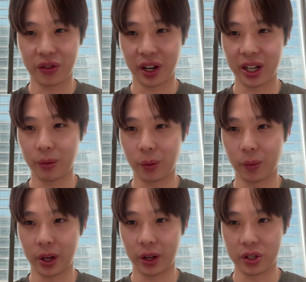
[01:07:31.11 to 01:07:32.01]
right?
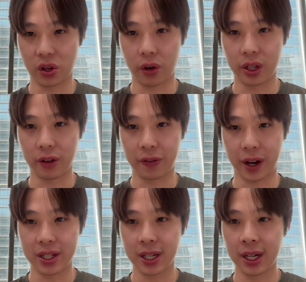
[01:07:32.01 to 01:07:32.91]
When you're storing your
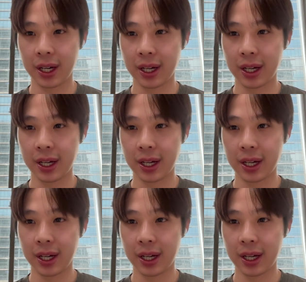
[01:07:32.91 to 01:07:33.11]
funds.